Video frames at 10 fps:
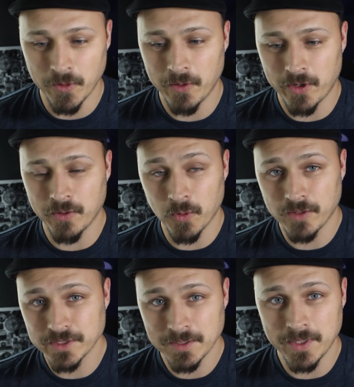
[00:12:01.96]
wouldn't want to work
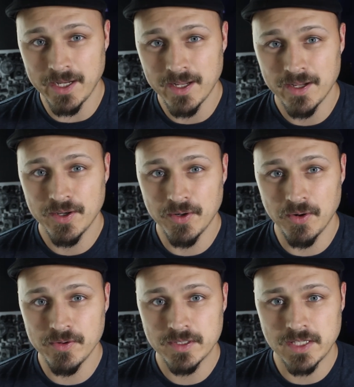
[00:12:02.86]
with somebody
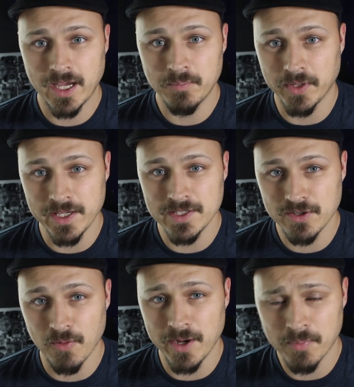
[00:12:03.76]
who said, please
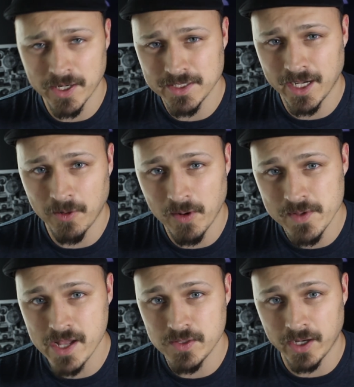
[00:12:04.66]
show me your pricing on your
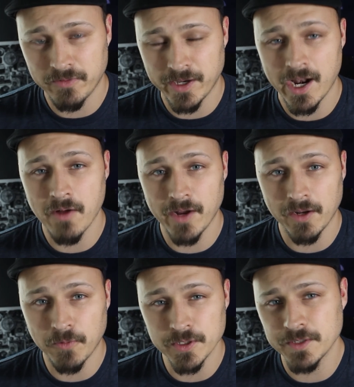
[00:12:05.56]
website so I can find out if I can
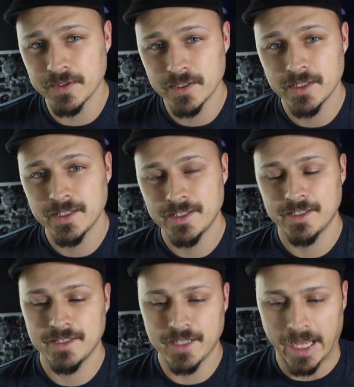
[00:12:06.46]
afford you?
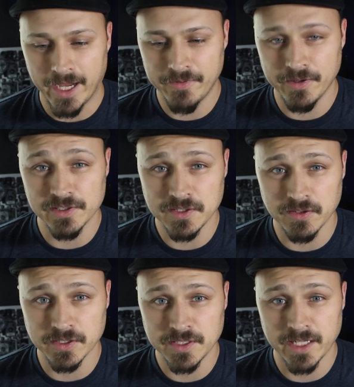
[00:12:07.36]
I feel it's a
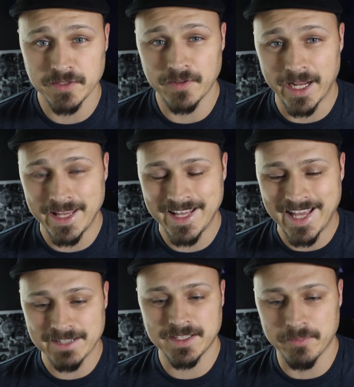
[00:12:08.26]
little excessive. And I think
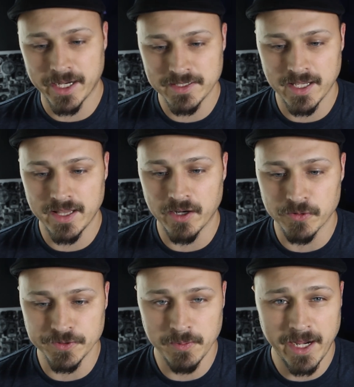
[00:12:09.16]
that's the mindset that
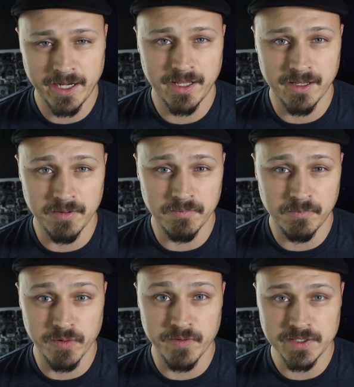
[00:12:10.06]
holds you back and
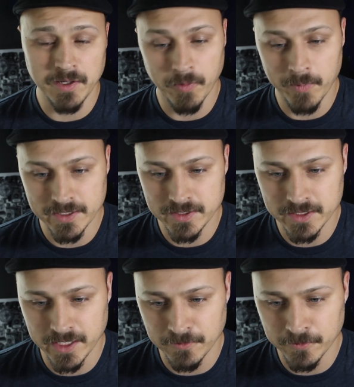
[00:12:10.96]
prevents you from being
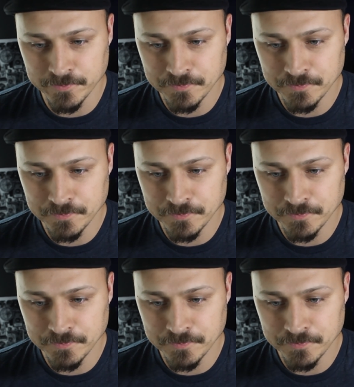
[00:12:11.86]
successful.